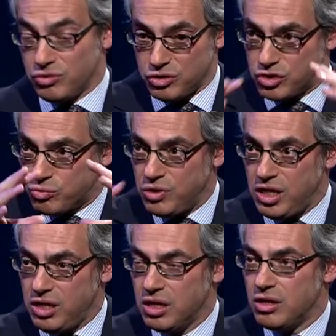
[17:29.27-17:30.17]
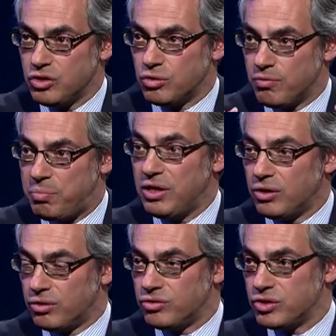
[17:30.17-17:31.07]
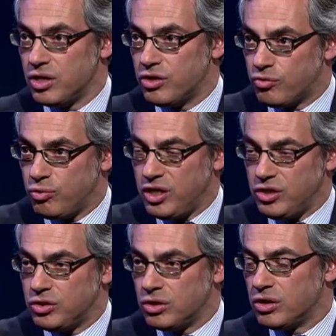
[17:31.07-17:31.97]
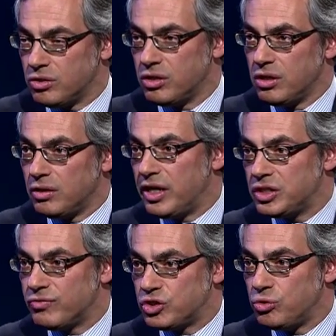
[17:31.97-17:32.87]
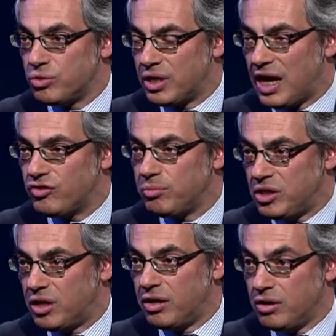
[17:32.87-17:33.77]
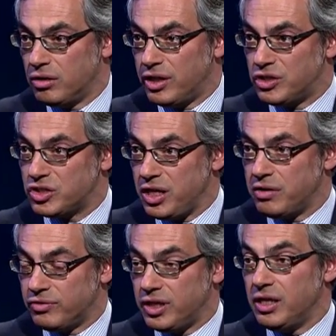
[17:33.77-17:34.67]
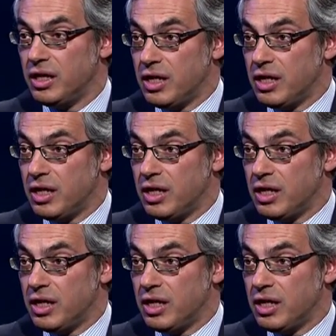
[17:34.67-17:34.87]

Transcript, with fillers: So there's three sort of pillars, three uh, legs of a stool that have to be done legislatively,